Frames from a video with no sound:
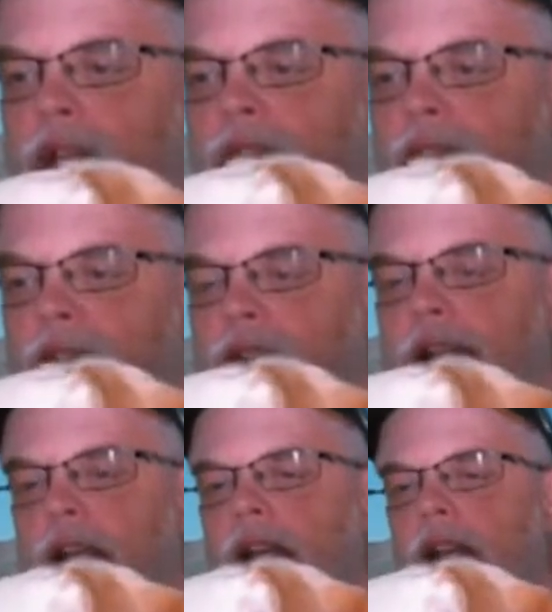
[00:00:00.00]
They
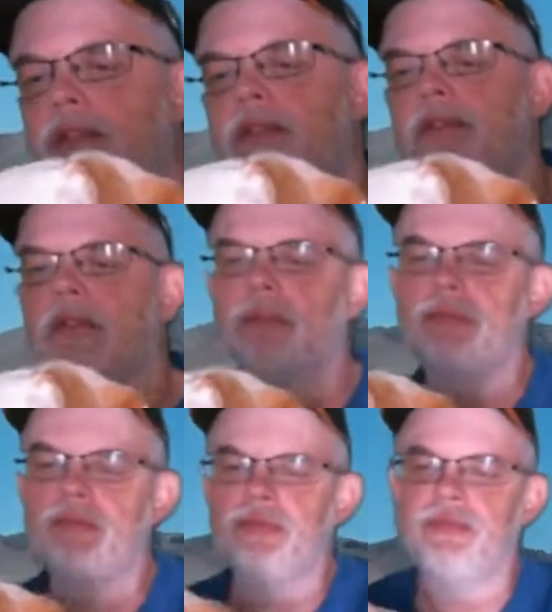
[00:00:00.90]
did let,
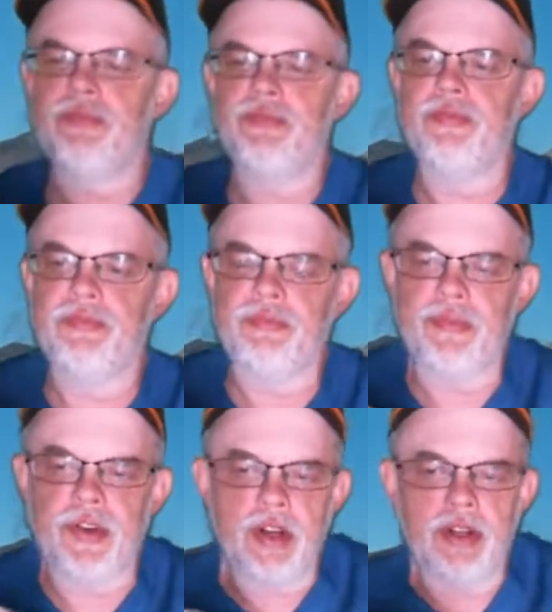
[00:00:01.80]

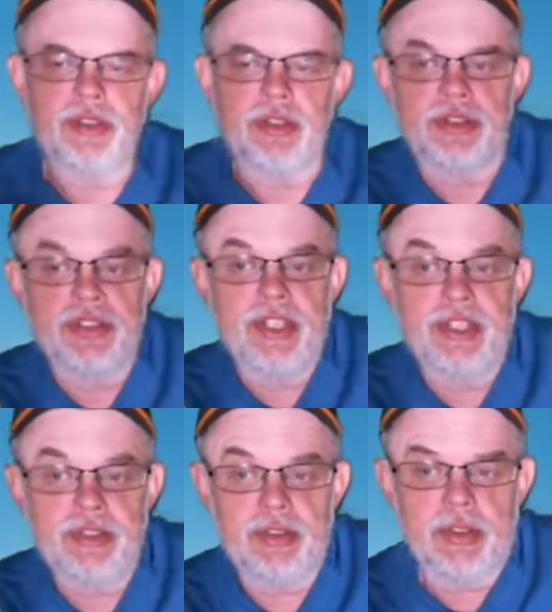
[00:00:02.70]
far as her
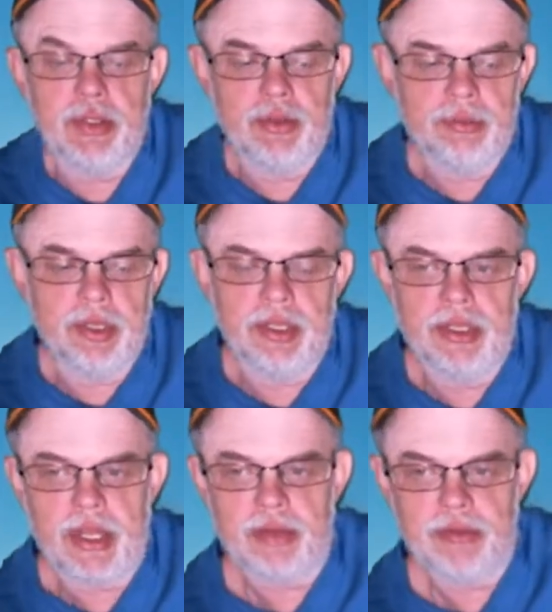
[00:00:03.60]
sister goes,
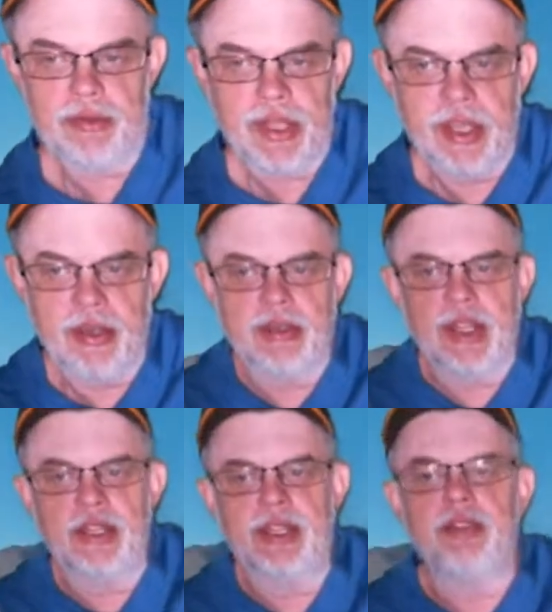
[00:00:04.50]
but now they
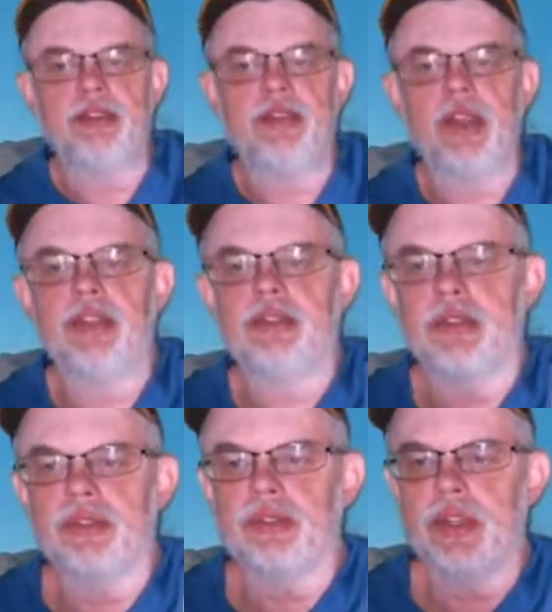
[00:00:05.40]
did the trach
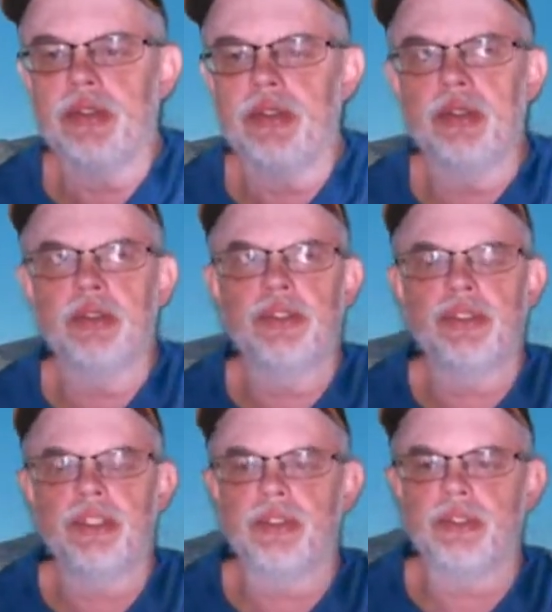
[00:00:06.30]
surgery on her
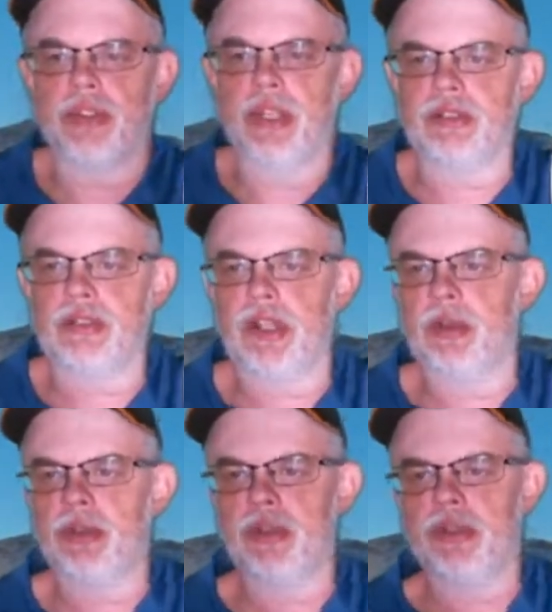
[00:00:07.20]
sister
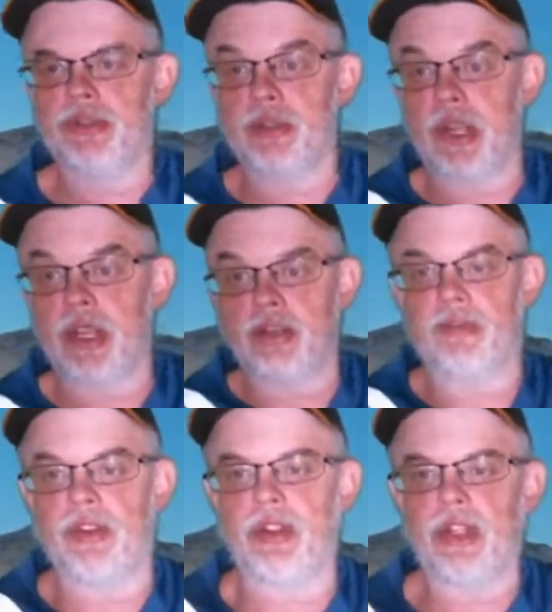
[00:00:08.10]
yesterday and put the trach
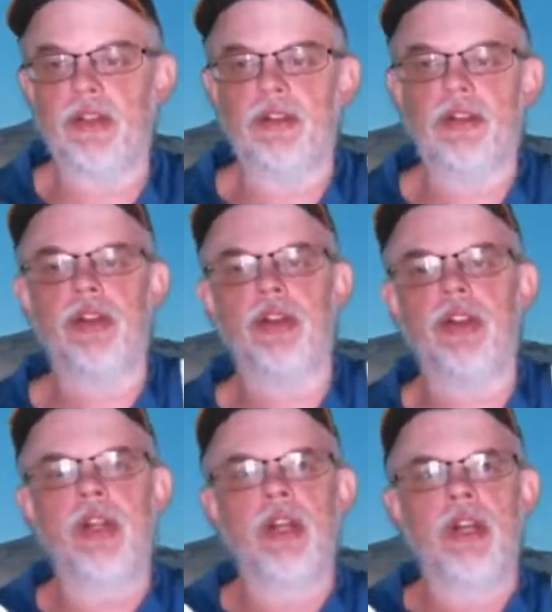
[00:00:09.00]
ventilator on
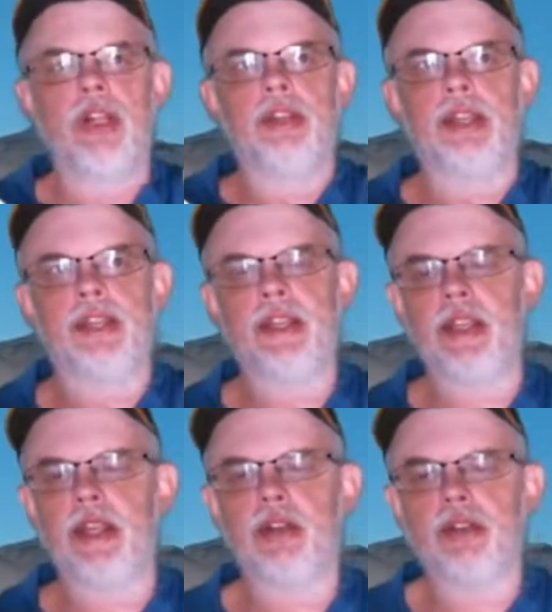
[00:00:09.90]
her. They
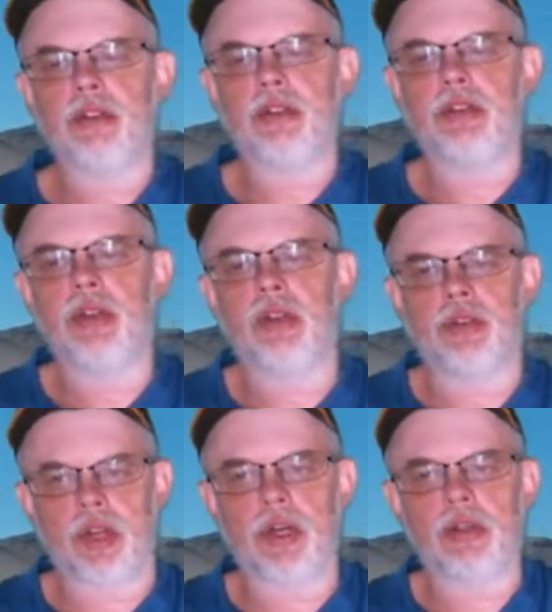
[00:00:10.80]
did let her
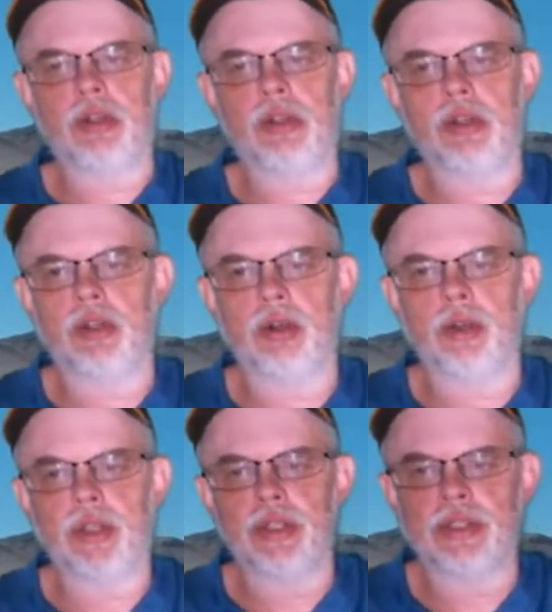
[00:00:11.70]
daughter
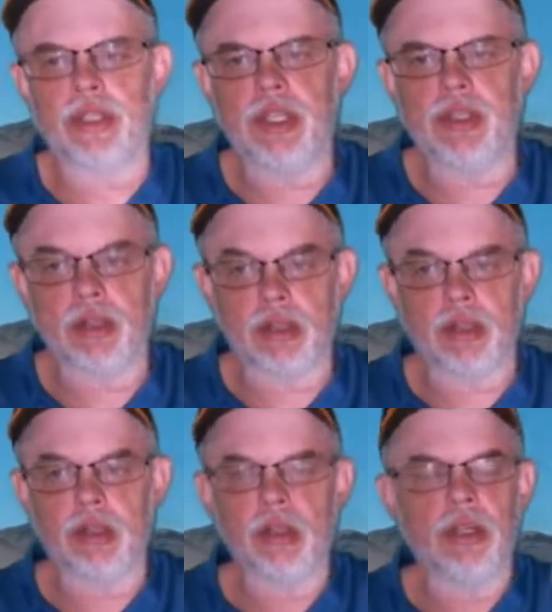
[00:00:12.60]
go in and see
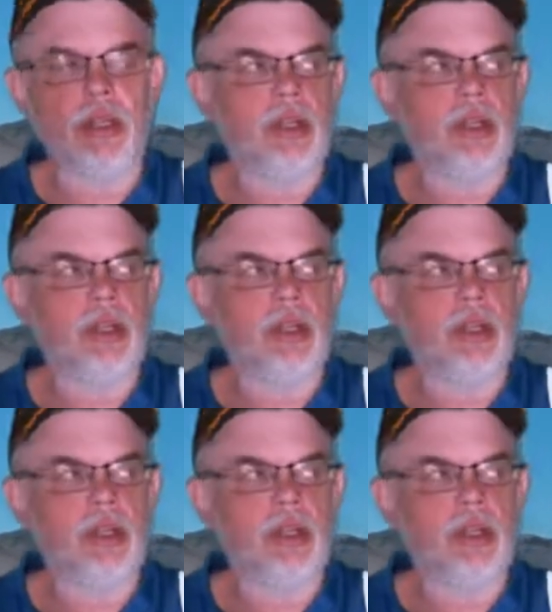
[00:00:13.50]
her,